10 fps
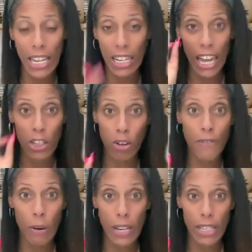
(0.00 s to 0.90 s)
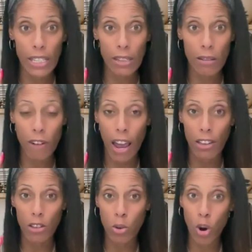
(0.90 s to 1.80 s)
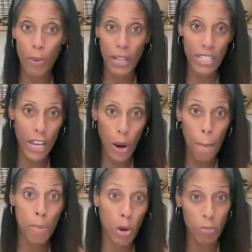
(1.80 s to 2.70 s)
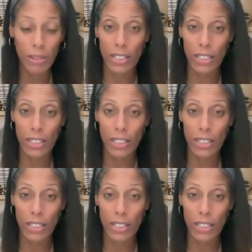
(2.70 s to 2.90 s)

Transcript: Laser focus, right? Scorpion stinger, boom.